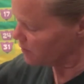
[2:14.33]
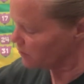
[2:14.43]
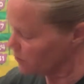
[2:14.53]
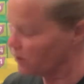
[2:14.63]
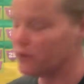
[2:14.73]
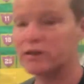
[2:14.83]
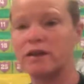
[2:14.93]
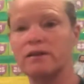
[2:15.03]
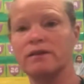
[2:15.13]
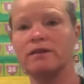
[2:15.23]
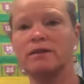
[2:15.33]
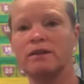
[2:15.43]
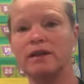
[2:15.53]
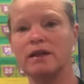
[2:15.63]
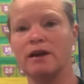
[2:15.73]
don't close it.
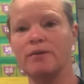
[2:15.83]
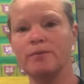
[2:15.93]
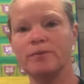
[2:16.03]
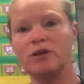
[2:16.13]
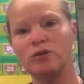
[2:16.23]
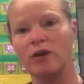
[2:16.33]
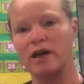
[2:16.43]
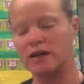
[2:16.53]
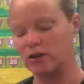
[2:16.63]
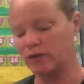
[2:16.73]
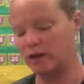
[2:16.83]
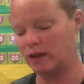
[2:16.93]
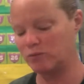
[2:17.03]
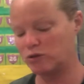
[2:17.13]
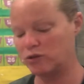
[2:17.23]
There you go. You know how to do it.
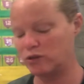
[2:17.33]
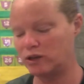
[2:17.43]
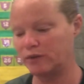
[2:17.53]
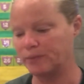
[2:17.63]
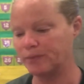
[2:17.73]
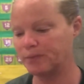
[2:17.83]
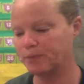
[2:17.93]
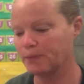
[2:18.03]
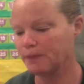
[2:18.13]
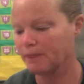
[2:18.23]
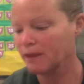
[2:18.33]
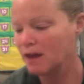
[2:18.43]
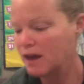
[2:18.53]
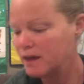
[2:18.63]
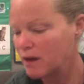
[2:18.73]
I'm sure you do.
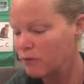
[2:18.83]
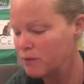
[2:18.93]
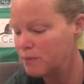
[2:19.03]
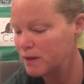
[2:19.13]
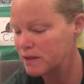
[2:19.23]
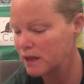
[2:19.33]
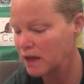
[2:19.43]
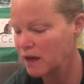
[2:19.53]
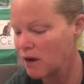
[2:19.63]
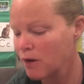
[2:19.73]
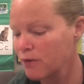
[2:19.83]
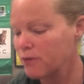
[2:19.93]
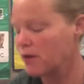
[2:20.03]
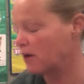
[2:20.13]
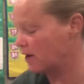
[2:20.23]
Now we've been singing
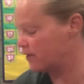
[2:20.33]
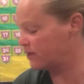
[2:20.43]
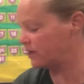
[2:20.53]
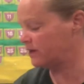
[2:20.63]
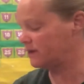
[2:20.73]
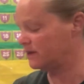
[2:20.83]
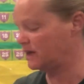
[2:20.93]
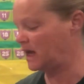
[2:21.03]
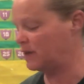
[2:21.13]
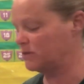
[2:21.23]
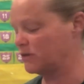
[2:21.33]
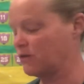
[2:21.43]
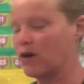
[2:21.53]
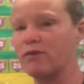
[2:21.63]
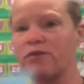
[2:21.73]
the names of
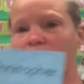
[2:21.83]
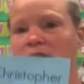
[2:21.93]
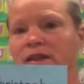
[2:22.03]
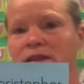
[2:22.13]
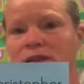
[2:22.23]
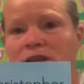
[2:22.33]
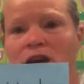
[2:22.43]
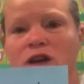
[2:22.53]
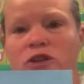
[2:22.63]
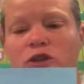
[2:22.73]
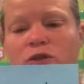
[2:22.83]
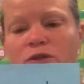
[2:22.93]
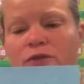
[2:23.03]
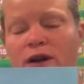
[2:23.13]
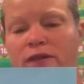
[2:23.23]
our friends. So the
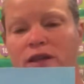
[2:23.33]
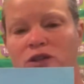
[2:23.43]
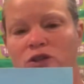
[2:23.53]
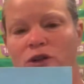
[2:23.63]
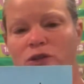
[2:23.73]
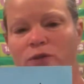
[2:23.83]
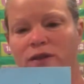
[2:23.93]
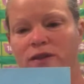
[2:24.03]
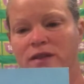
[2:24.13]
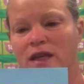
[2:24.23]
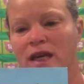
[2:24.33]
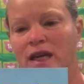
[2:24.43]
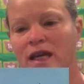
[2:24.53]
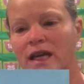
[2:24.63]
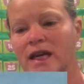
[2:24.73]
friend that starts with
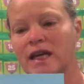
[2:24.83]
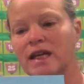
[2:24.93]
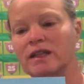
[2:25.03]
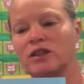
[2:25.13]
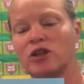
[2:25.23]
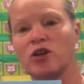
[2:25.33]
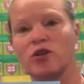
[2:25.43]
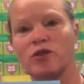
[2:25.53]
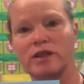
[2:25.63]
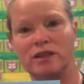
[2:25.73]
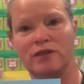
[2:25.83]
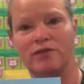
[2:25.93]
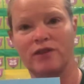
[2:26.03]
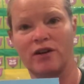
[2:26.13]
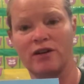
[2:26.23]
C is
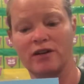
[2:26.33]
Christopher.